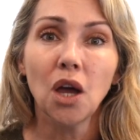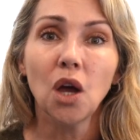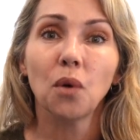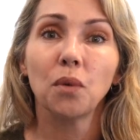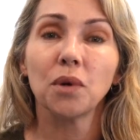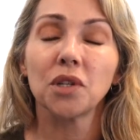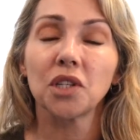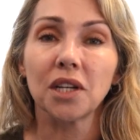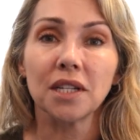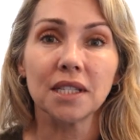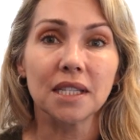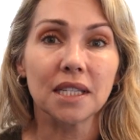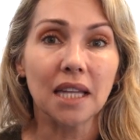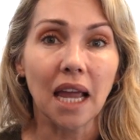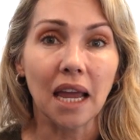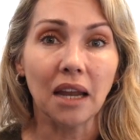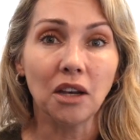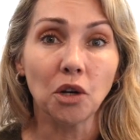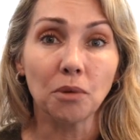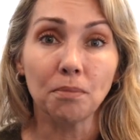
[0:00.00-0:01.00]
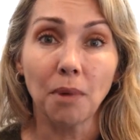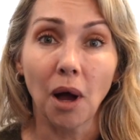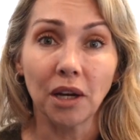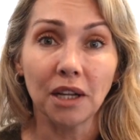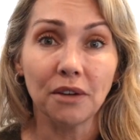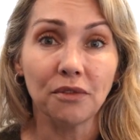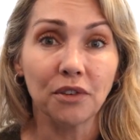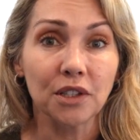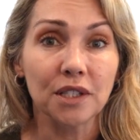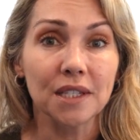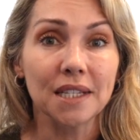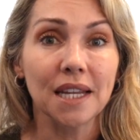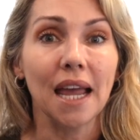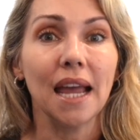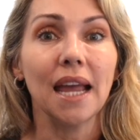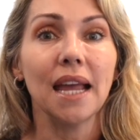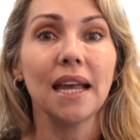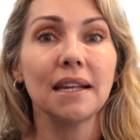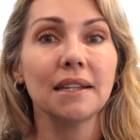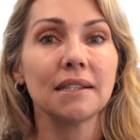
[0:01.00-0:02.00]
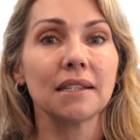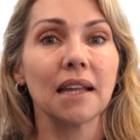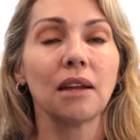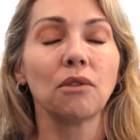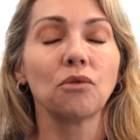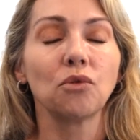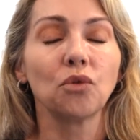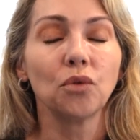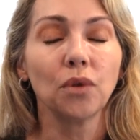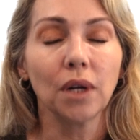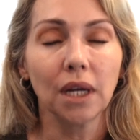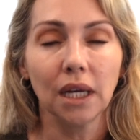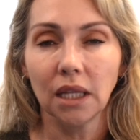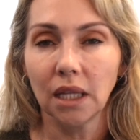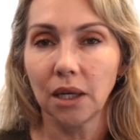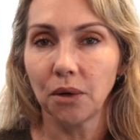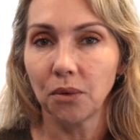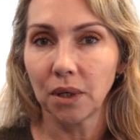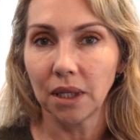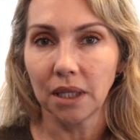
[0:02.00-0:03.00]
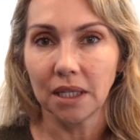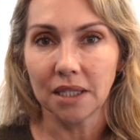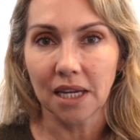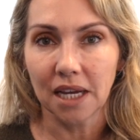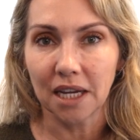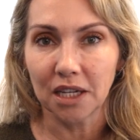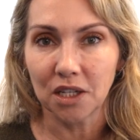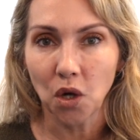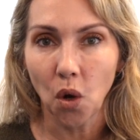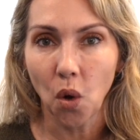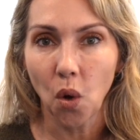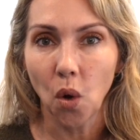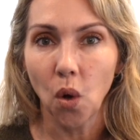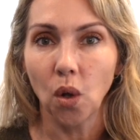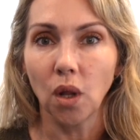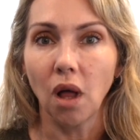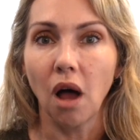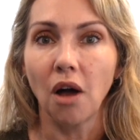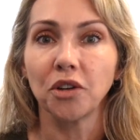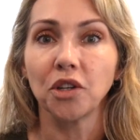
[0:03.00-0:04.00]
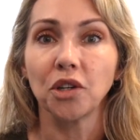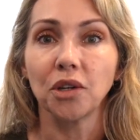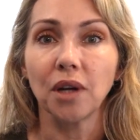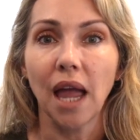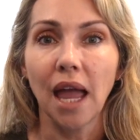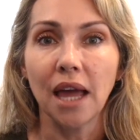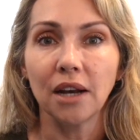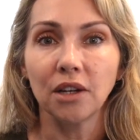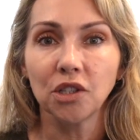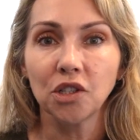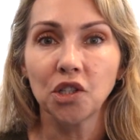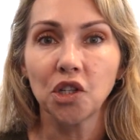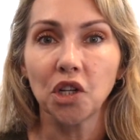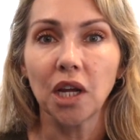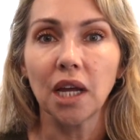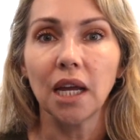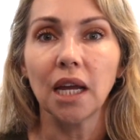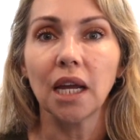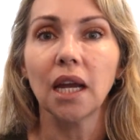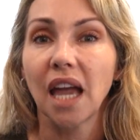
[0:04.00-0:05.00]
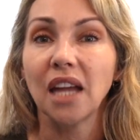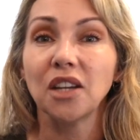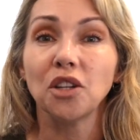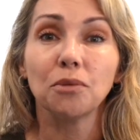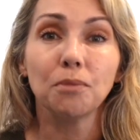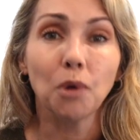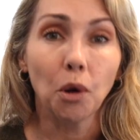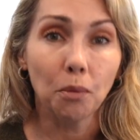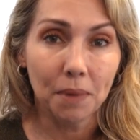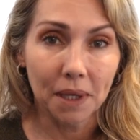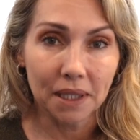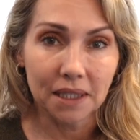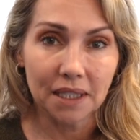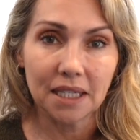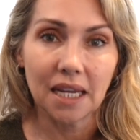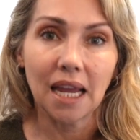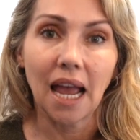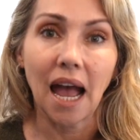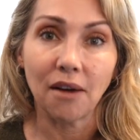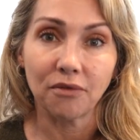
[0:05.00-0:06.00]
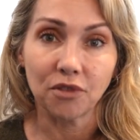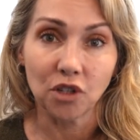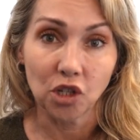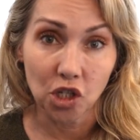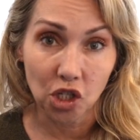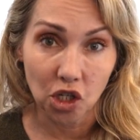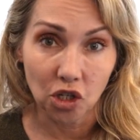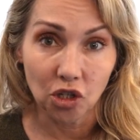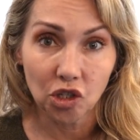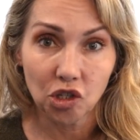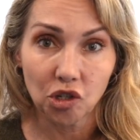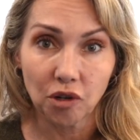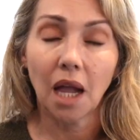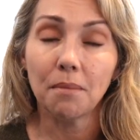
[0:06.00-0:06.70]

which can stay in your body for days and really, really take a toll on your energy and your mobility after surgery.